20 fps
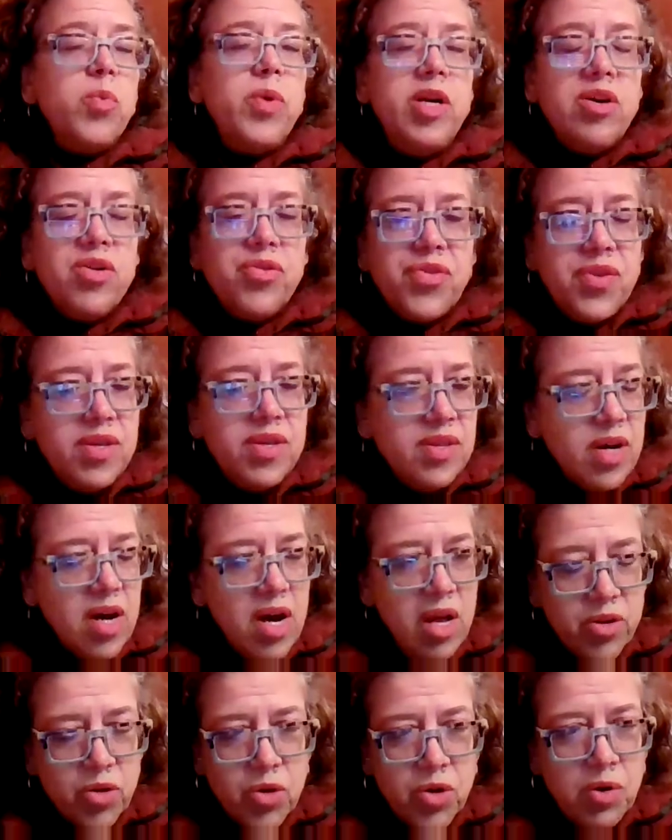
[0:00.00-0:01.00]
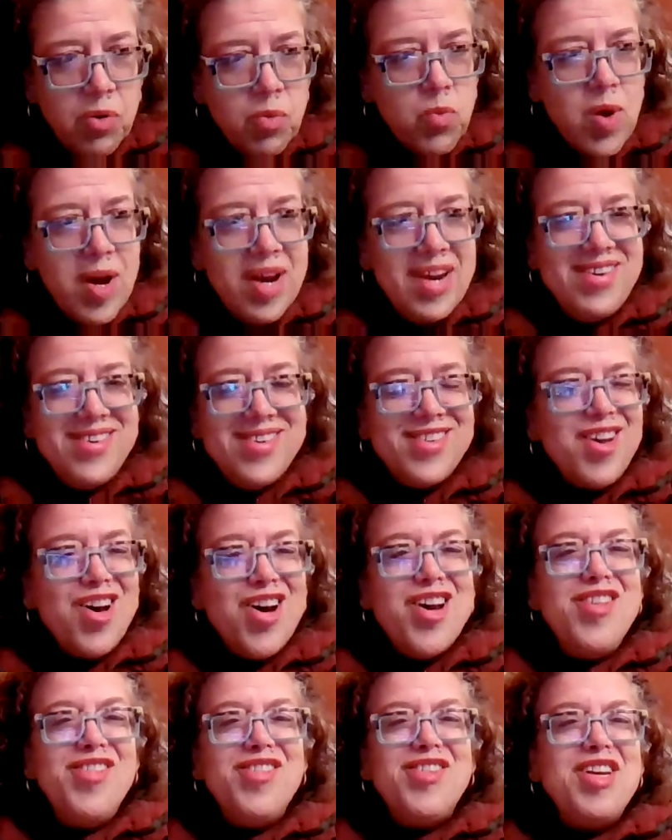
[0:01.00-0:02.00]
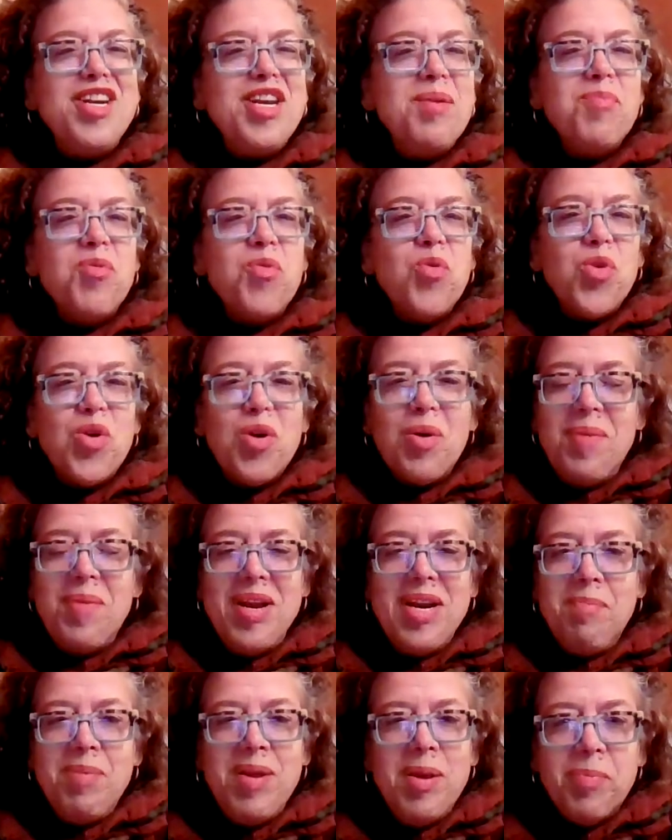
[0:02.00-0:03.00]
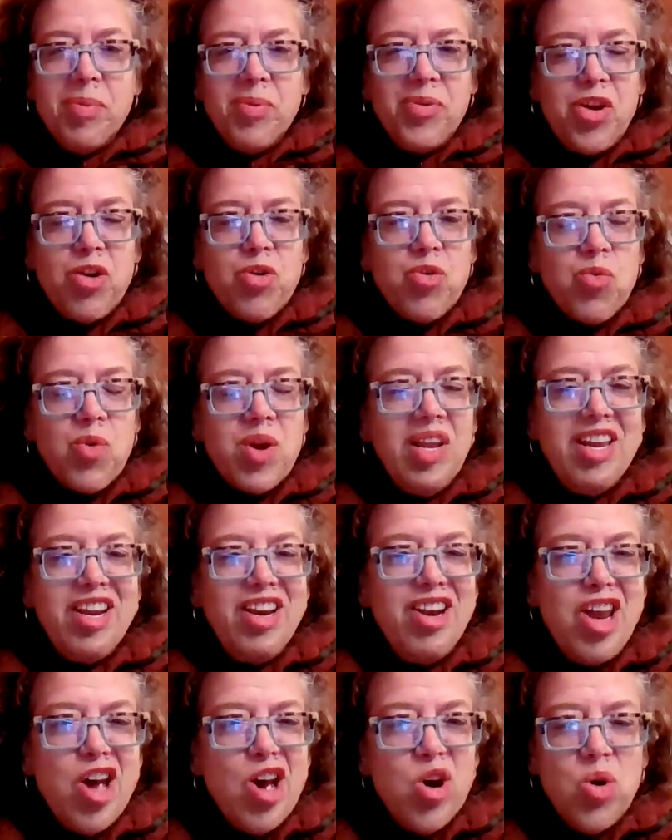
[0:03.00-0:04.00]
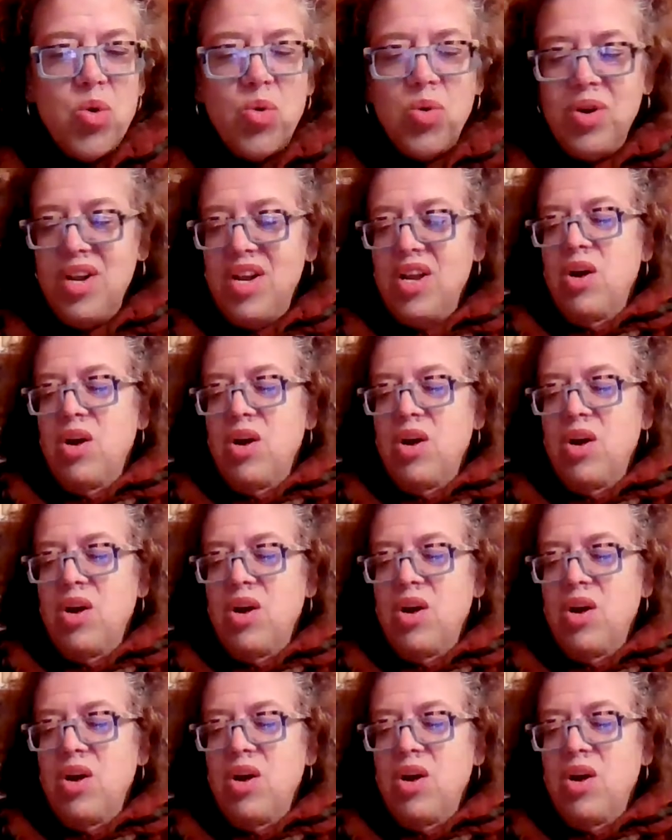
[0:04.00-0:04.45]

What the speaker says: We don't see the colored and white signs anymore. Many people don't really know